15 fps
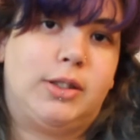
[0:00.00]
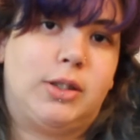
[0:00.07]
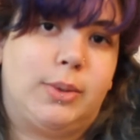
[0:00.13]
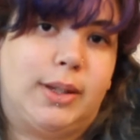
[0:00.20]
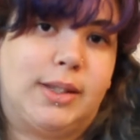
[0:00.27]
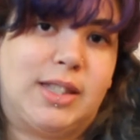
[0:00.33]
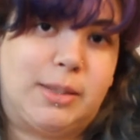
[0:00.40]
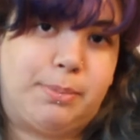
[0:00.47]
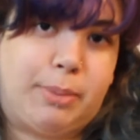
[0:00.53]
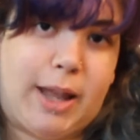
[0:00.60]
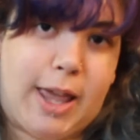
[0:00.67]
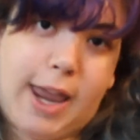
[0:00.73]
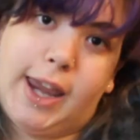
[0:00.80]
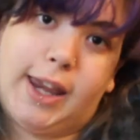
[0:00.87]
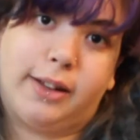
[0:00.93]
to
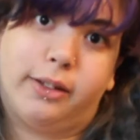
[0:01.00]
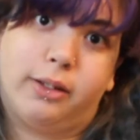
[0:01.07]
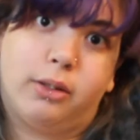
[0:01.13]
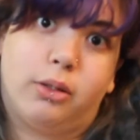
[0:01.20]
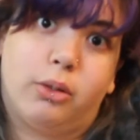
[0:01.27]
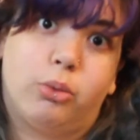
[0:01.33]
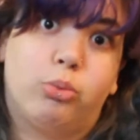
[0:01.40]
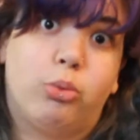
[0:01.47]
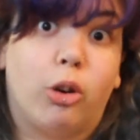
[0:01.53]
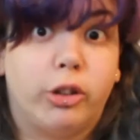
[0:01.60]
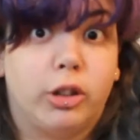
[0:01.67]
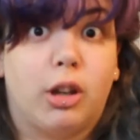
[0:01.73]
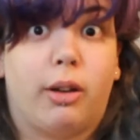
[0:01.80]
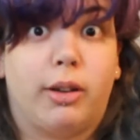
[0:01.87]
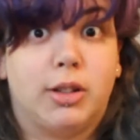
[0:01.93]
explain what
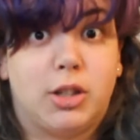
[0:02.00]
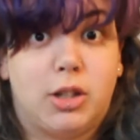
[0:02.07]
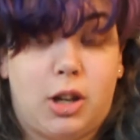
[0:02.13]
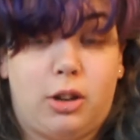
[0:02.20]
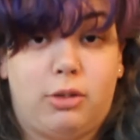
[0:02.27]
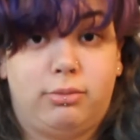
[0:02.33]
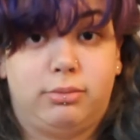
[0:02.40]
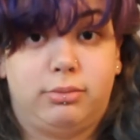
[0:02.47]
you're going to do.